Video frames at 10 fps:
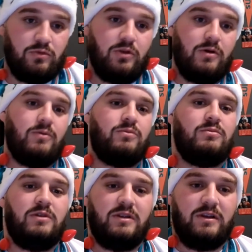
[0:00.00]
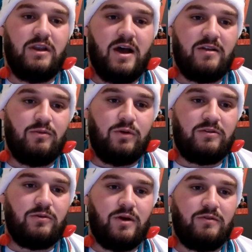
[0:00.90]
not
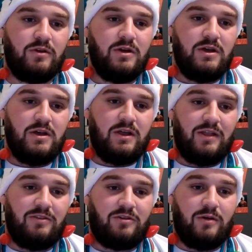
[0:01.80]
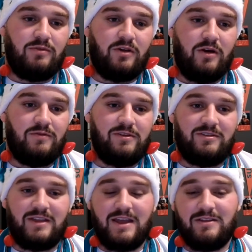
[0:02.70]
whatsoever. In terms of the
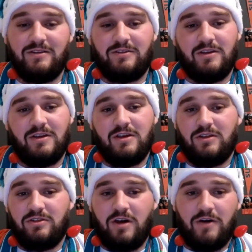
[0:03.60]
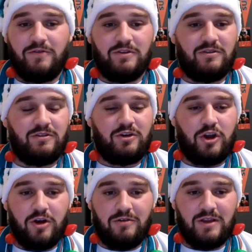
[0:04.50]
standings, Dolphins
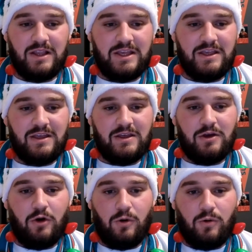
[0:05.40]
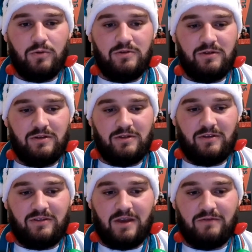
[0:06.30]
currently hold
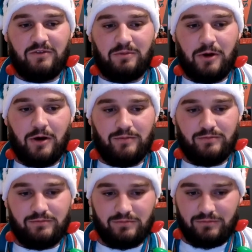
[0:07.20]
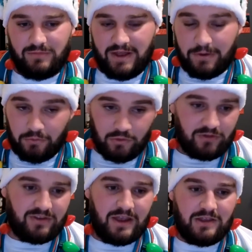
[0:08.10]
the 7th spot and will
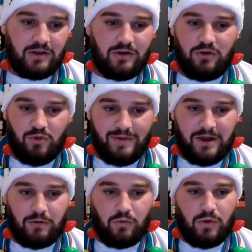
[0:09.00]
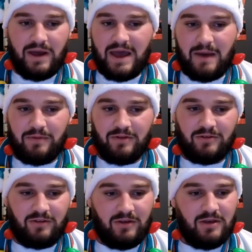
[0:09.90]
stay there no matter what
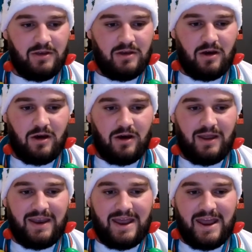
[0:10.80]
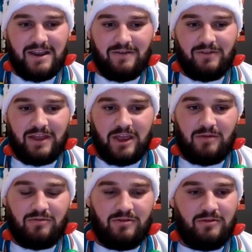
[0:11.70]
happens in any of the
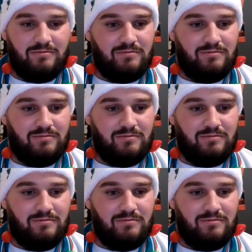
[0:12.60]
games